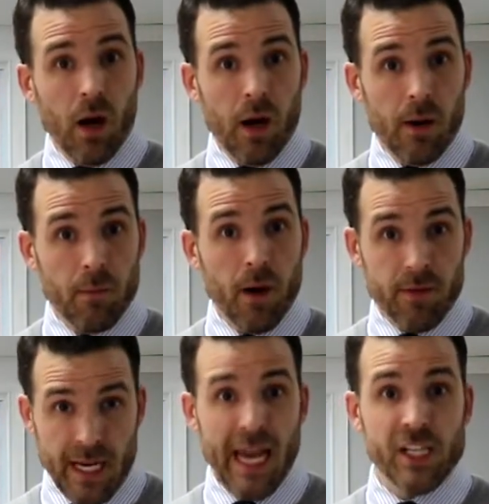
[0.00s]

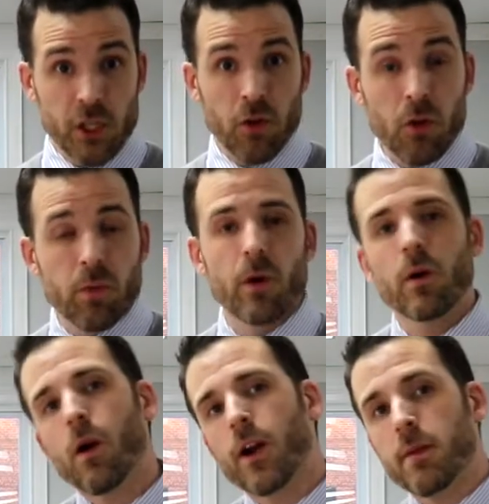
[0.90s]
engaging
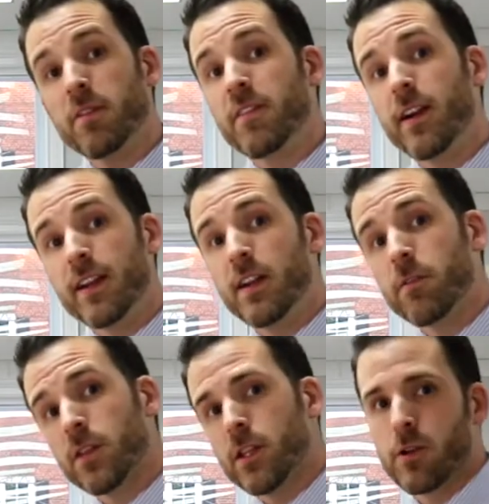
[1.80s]
Uber are going to be very
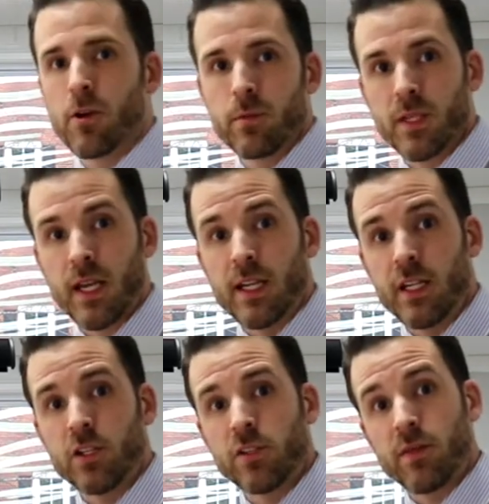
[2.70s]
different than the terms and
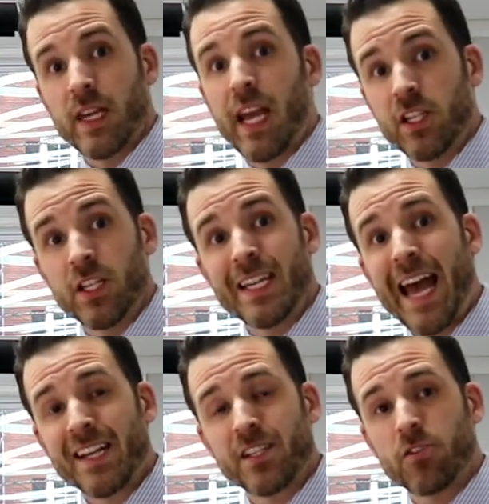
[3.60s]
conditions of engaging a
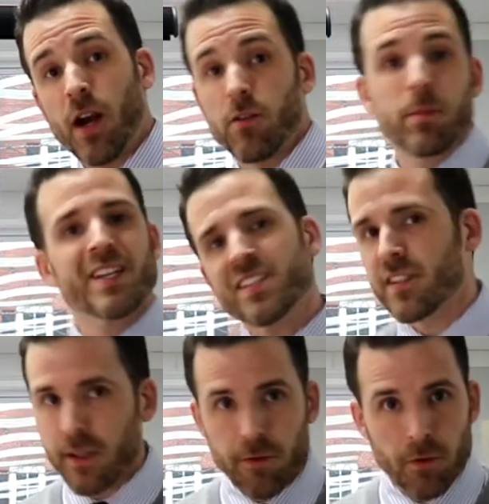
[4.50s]
taxi driver because
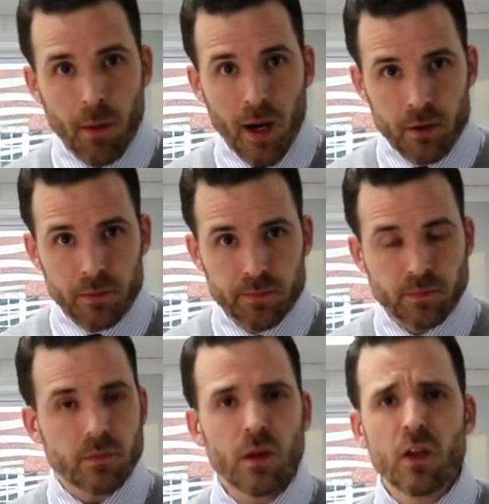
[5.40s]
it's a different model.
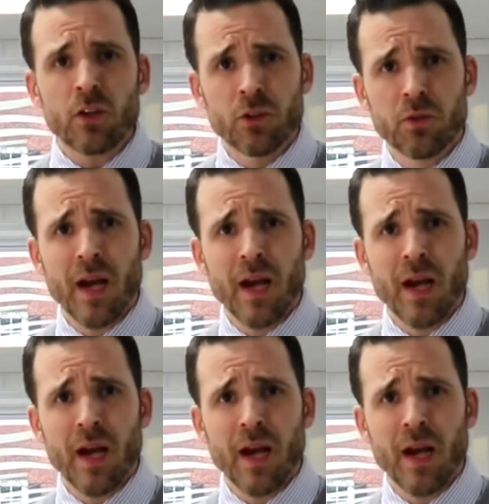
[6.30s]
You've